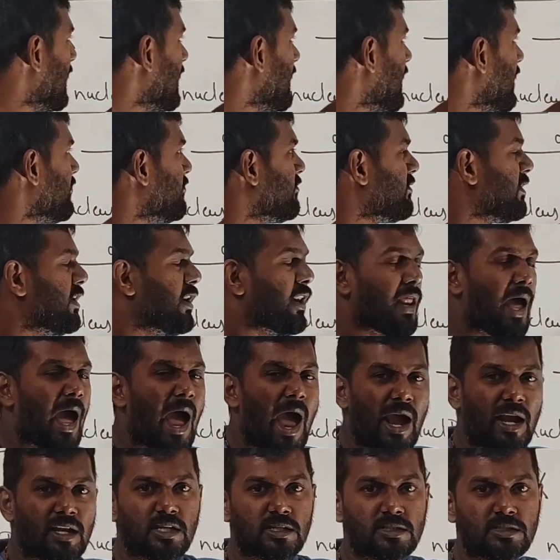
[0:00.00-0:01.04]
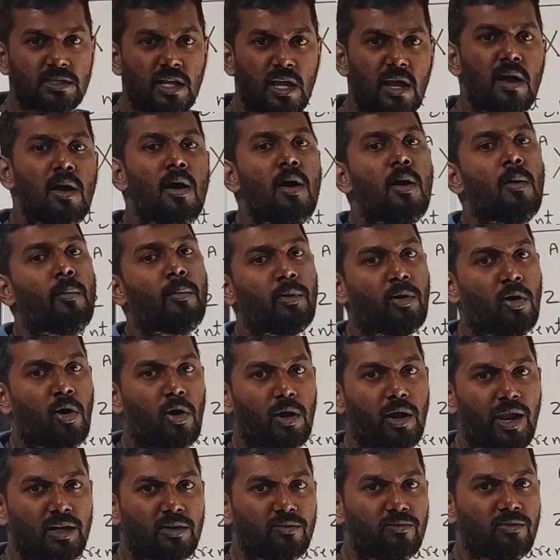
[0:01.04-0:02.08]
helium will act as a
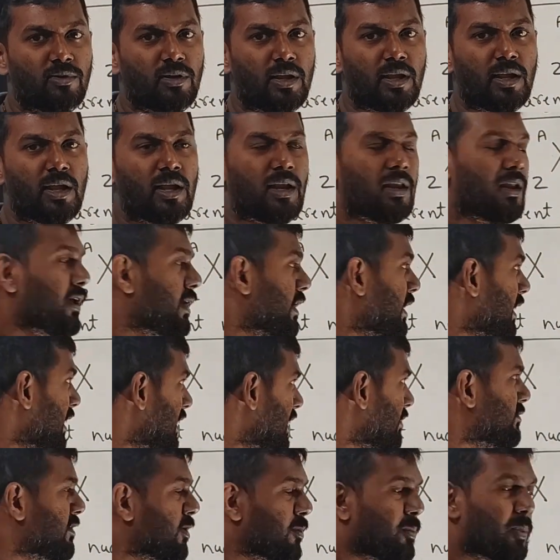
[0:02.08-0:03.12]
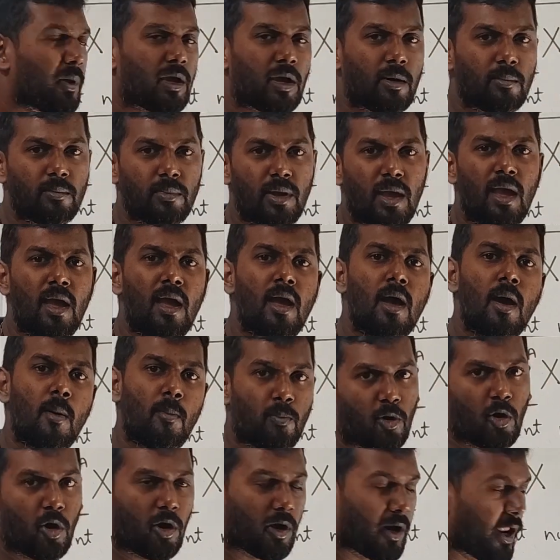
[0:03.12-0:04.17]
product. Helium will become a
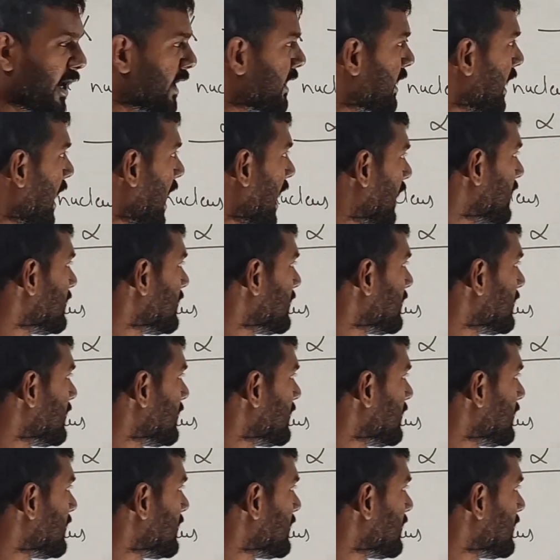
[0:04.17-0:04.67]
product,